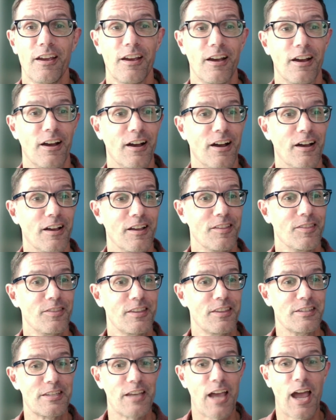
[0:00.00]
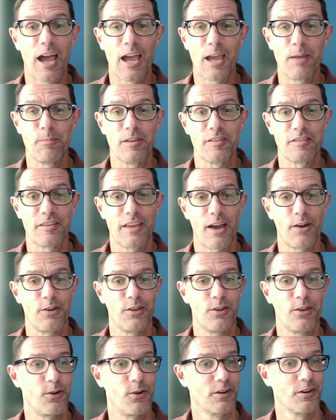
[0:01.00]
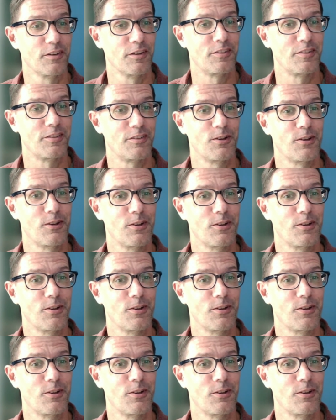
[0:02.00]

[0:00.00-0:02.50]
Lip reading: the time is now yours. So